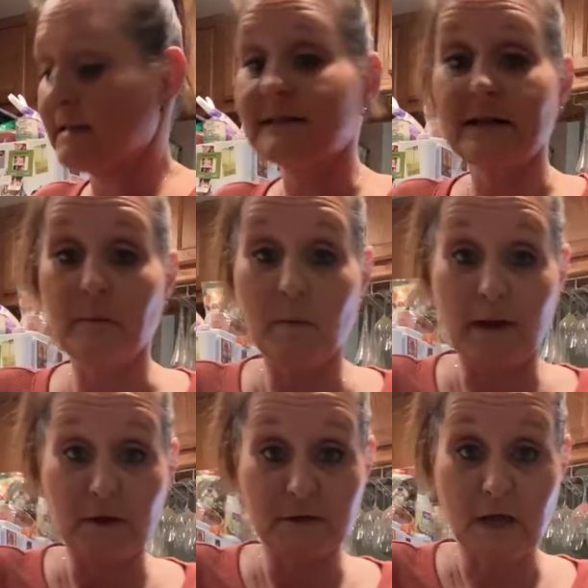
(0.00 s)
in my
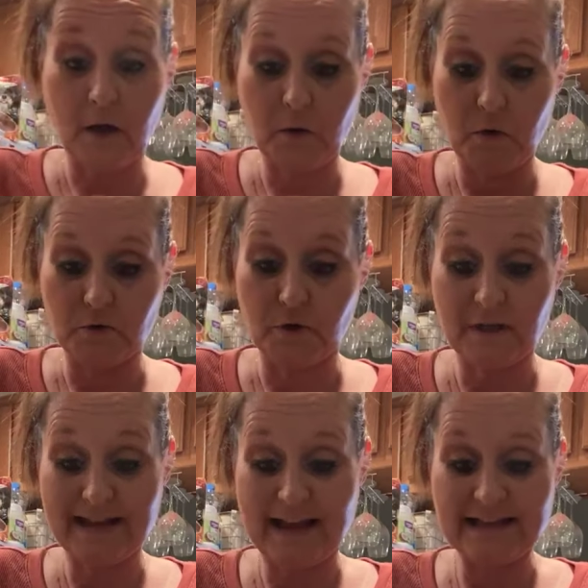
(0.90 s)
little taco holder. And
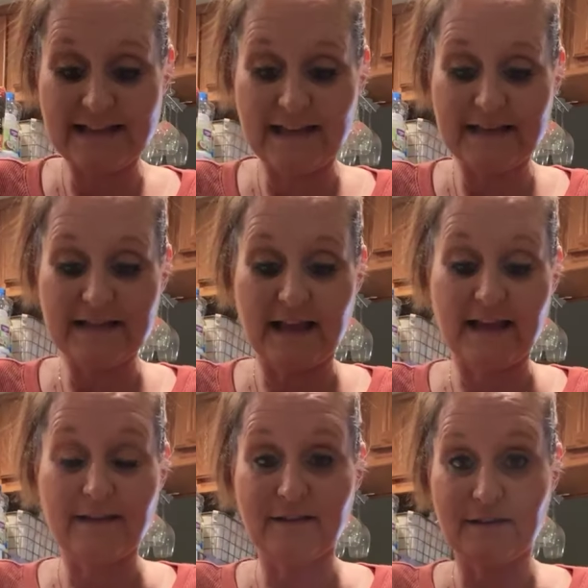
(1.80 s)
the nice thing is
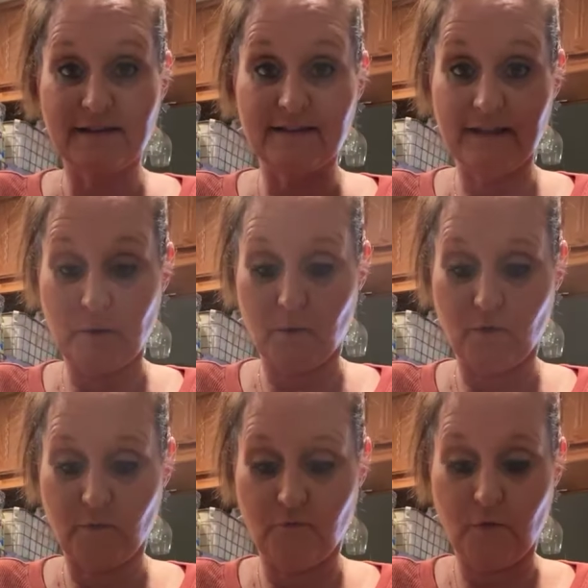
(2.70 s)
like that they
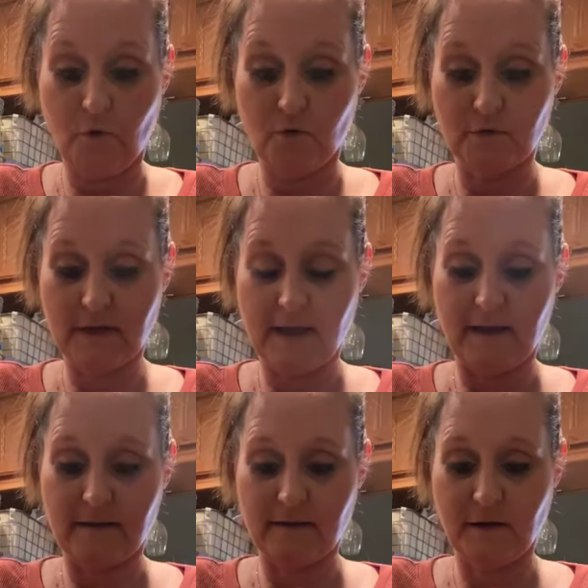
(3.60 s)
will fold,
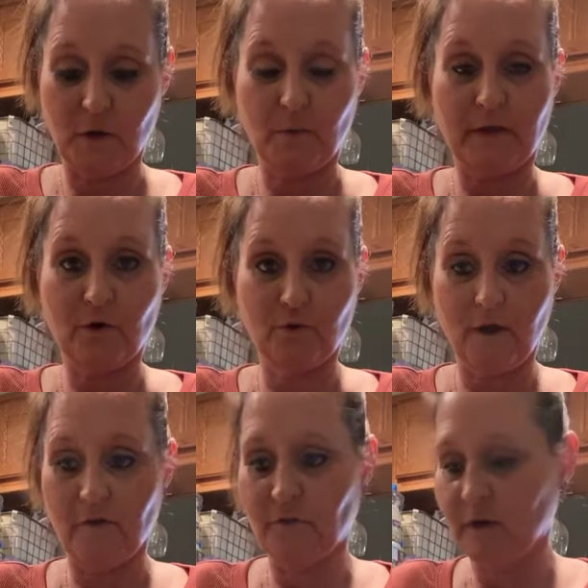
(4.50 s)
and you know, when they cool
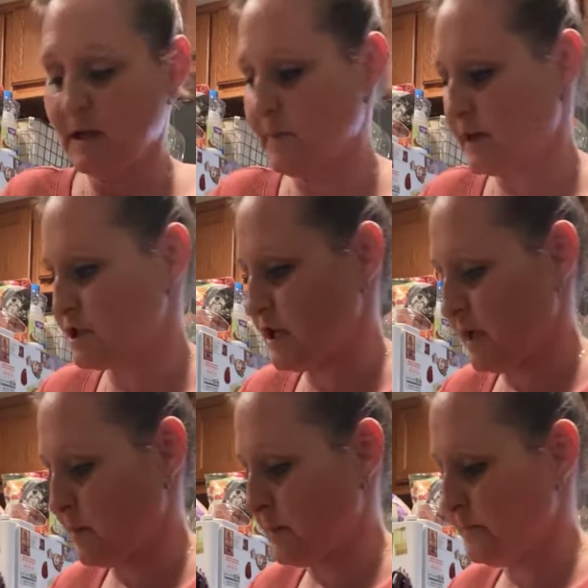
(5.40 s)
off, they'll keep that
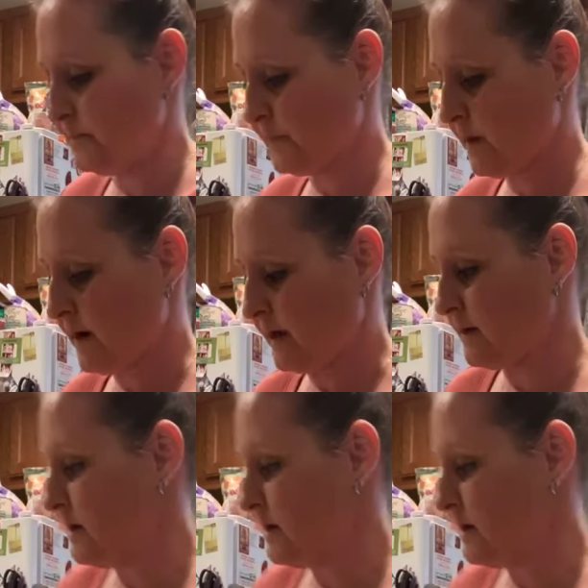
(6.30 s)
shape. All right.